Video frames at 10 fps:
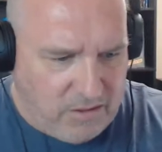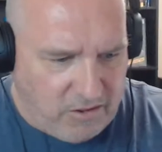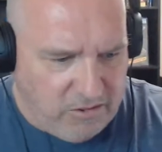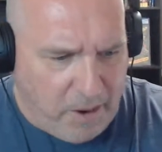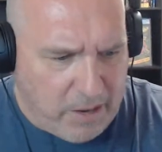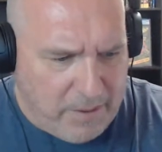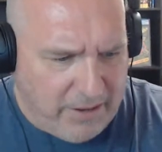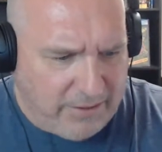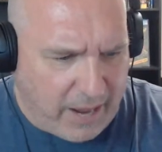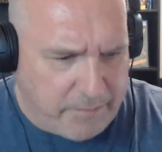
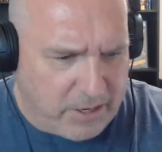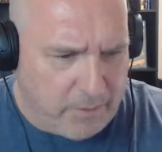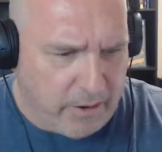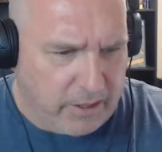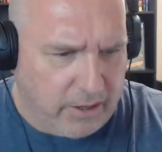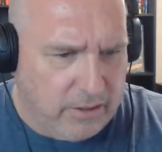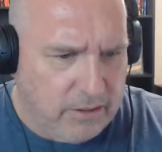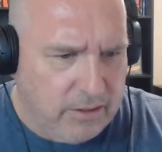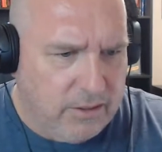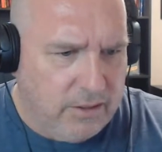Spider-Man, Captain America
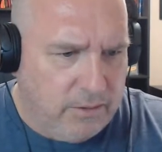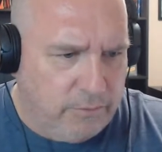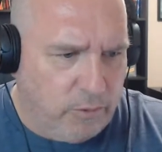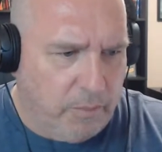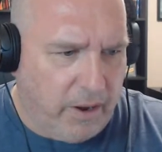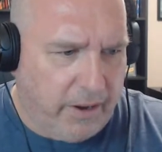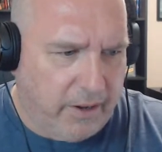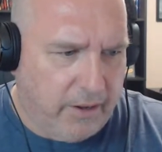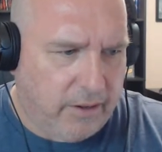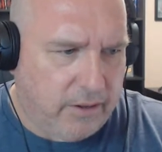for
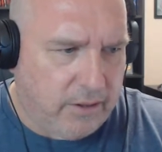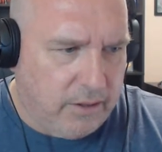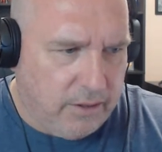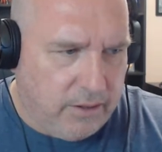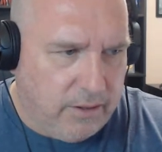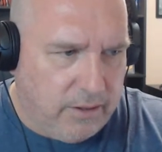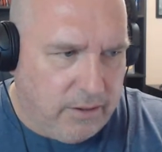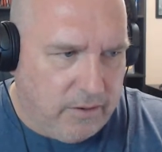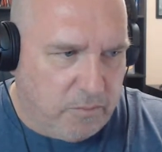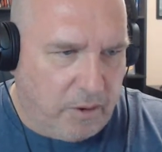my
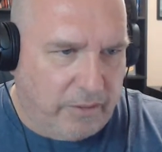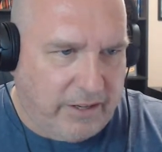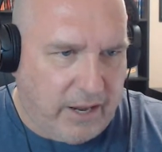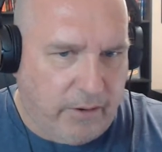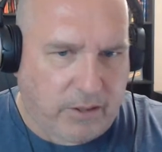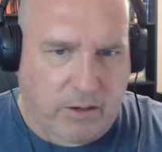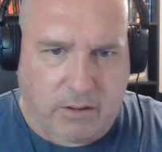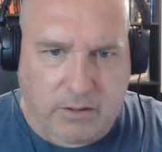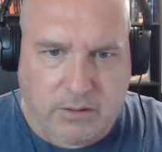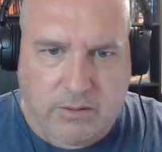lead
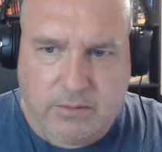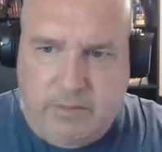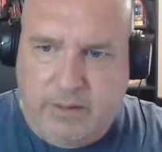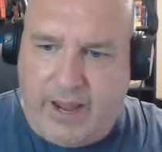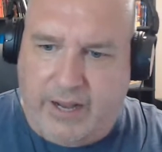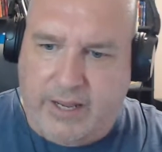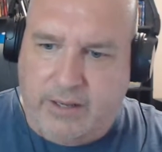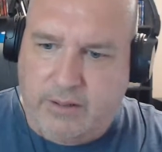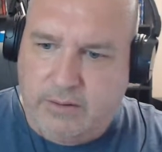character, Eddie.